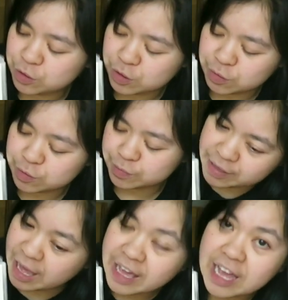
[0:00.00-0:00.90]
so
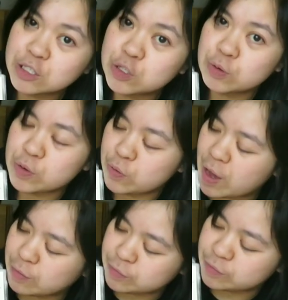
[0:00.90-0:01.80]
I can't show you
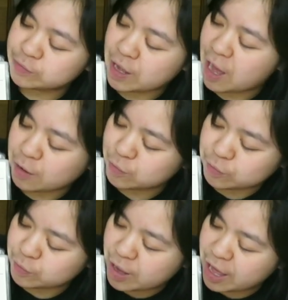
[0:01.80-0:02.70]

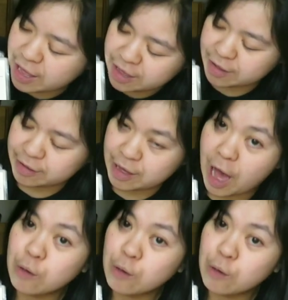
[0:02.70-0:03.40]
how I